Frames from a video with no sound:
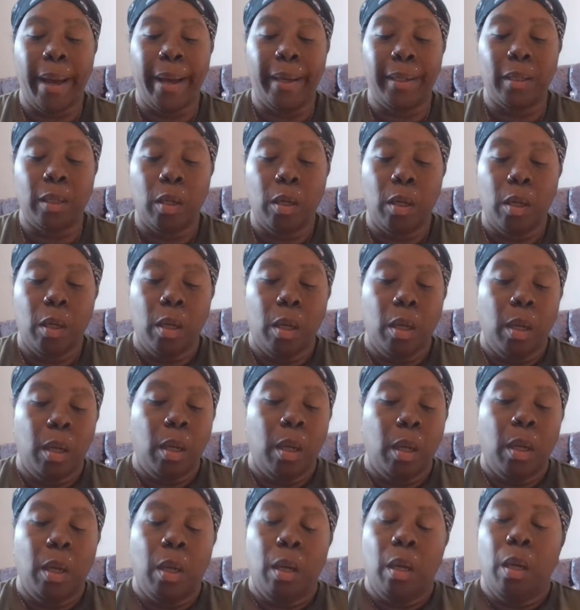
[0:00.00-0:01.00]
mad.
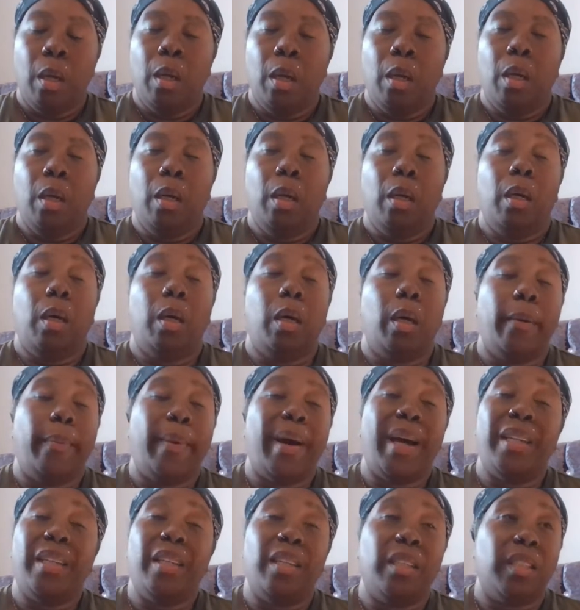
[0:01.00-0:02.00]
But
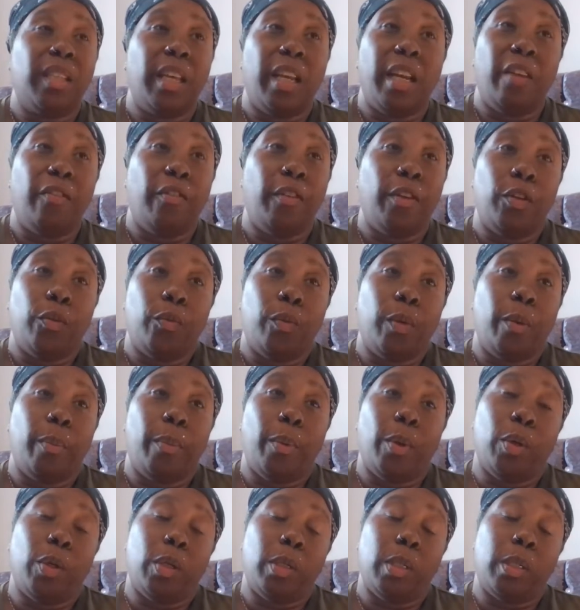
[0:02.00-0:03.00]
I didn't say nothing to her
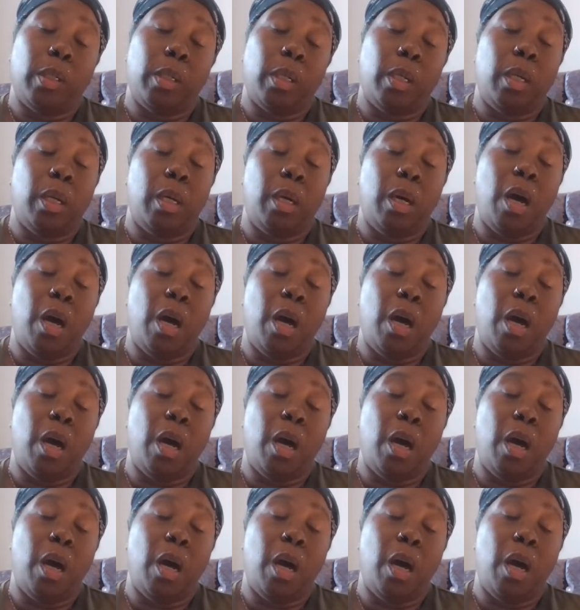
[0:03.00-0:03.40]
because